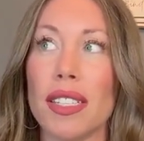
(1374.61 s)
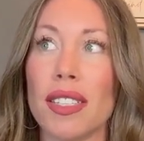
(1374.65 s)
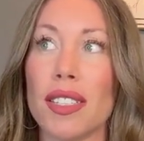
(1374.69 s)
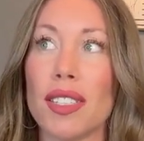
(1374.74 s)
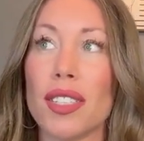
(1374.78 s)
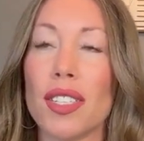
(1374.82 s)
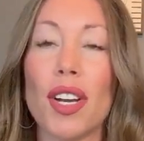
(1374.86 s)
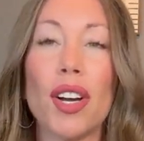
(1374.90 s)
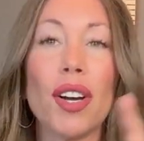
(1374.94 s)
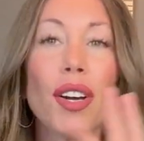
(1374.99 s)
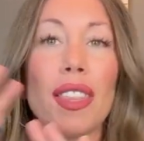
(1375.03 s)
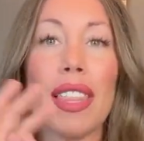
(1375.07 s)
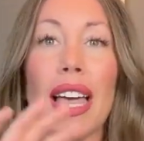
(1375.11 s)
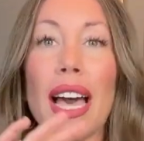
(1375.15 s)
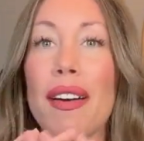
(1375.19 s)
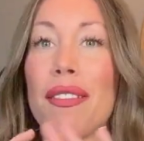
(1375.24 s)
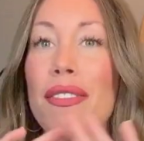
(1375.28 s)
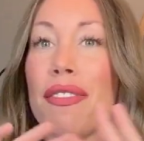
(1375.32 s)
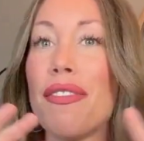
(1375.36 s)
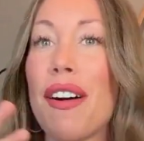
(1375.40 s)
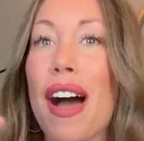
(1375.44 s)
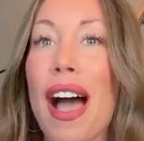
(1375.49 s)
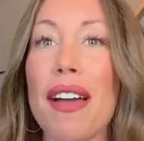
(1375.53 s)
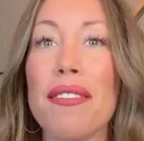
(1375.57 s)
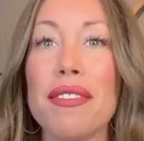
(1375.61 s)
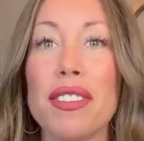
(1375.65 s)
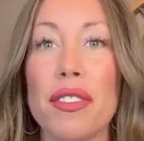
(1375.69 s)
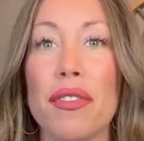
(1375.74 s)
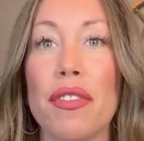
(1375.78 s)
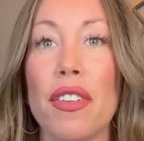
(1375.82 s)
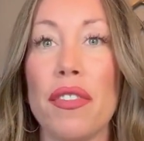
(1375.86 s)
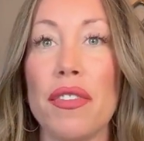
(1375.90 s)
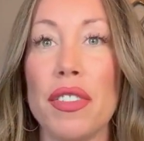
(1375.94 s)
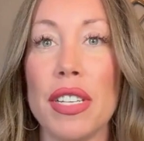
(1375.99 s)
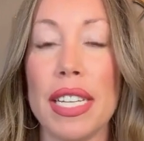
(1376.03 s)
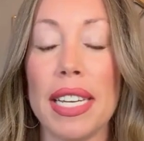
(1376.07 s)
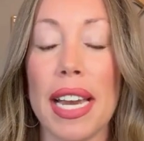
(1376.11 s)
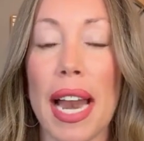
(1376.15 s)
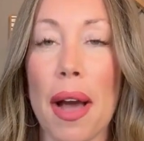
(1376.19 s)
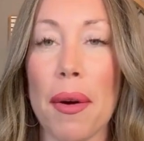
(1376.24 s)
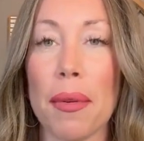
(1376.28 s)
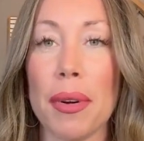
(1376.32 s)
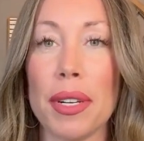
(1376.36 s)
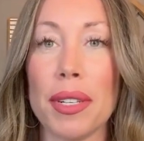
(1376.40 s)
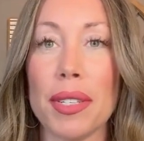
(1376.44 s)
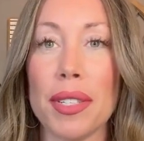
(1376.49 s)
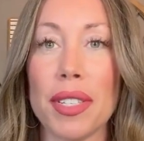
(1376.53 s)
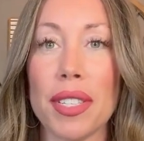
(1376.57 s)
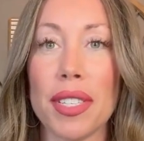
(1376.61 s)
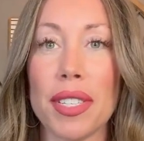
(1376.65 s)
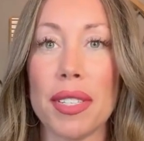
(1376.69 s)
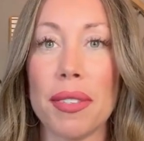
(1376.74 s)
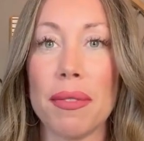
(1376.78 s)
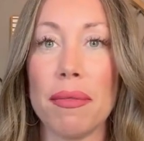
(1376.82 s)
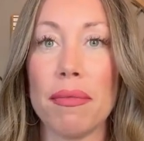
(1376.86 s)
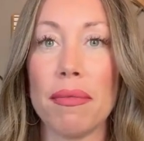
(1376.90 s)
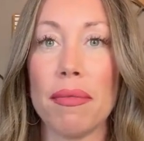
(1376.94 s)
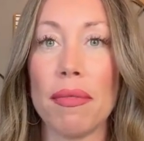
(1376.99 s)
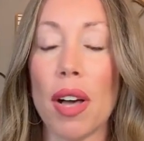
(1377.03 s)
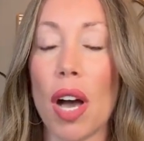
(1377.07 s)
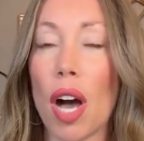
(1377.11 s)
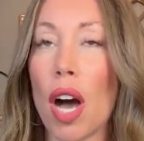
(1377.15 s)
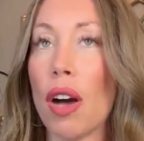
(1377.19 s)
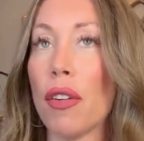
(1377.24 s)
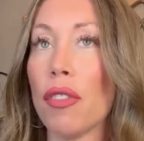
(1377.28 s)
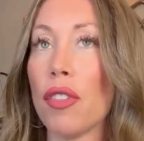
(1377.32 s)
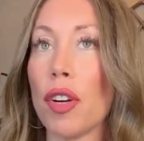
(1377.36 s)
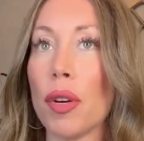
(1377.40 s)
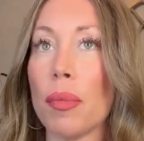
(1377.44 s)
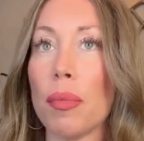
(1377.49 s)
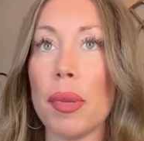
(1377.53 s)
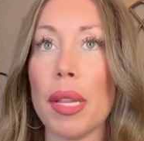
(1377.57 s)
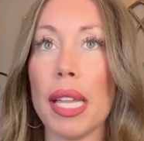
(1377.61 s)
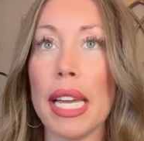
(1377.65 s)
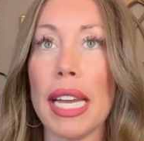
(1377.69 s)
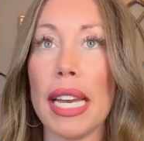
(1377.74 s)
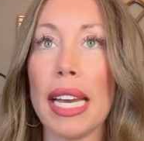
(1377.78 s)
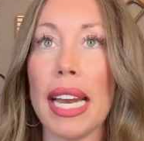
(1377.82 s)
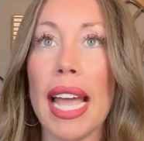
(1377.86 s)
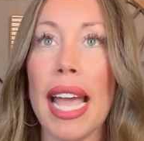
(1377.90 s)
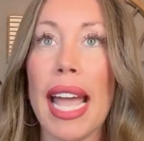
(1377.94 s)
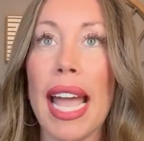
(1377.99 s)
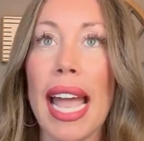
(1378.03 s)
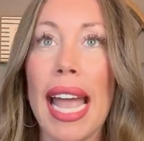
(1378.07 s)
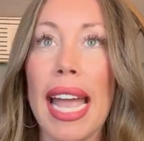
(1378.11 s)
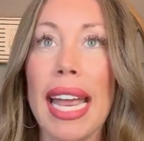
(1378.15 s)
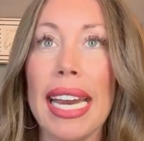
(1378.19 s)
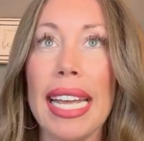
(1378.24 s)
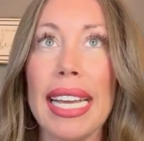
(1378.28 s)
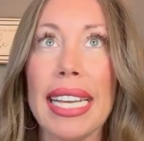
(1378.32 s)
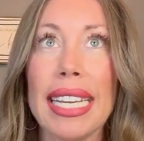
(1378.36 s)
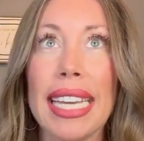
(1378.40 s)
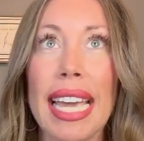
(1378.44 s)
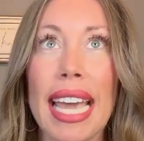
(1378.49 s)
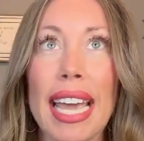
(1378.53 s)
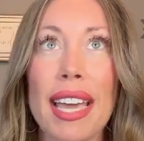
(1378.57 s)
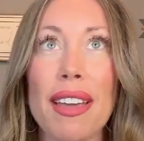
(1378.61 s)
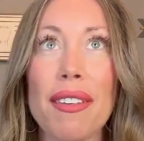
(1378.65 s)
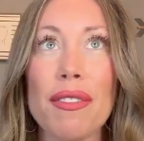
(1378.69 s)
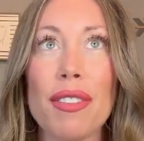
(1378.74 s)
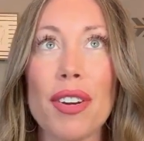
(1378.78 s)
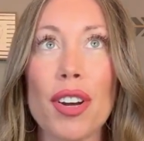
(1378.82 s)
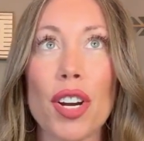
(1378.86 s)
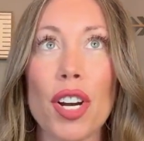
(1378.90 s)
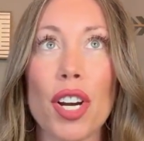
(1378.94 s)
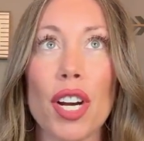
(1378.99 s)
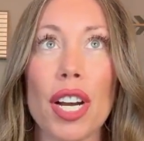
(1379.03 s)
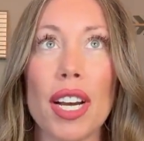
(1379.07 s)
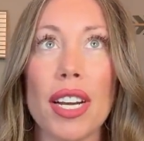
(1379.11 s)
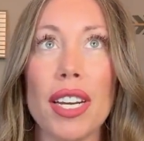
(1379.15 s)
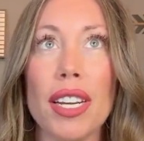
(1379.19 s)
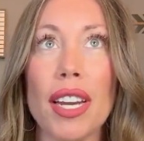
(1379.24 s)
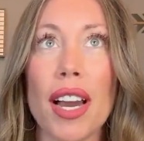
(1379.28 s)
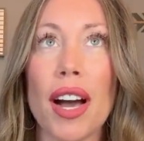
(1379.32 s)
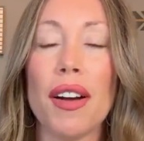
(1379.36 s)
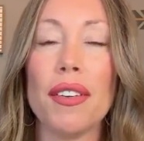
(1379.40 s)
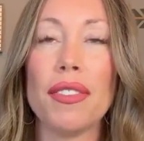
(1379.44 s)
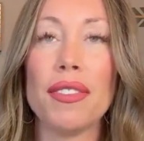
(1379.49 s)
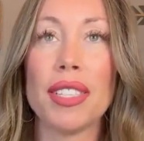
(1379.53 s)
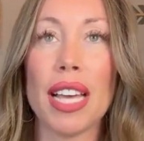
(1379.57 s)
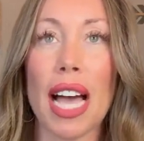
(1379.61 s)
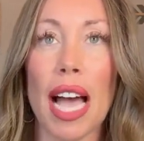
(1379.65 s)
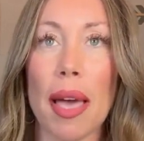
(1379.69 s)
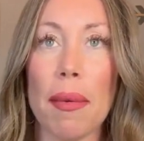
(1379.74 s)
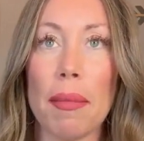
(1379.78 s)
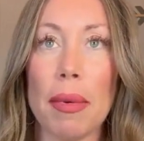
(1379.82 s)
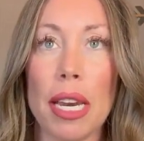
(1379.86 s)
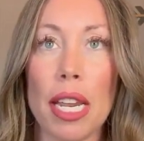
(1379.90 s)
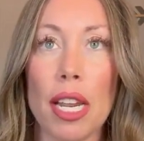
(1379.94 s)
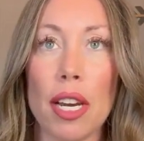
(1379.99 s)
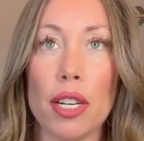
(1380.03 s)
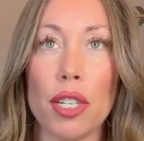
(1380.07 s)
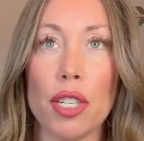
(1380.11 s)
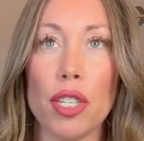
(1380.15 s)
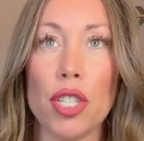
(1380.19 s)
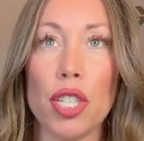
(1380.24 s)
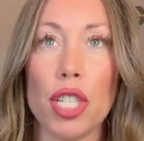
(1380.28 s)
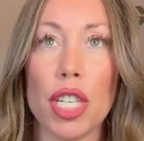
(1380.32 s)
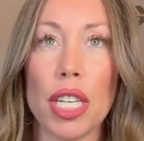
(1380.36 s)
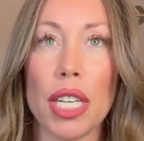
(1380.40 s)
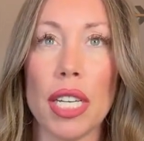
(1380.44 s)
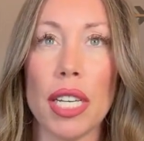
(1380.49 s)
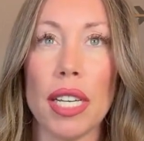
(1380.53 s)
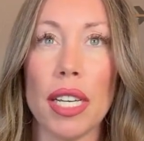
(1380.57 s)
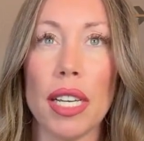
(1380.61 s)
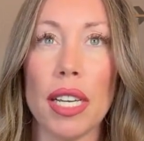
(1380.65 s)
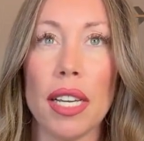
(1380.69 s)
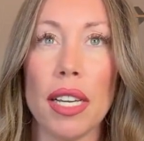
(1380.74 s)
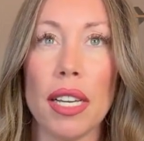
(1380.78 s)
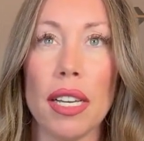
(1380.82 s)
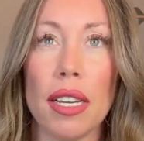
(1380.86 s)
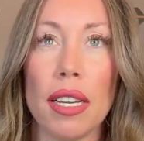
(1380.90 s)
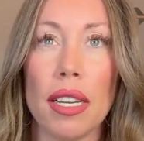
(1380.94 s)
took that 5 to 15 hours off her plate, and it gave her enough time and energy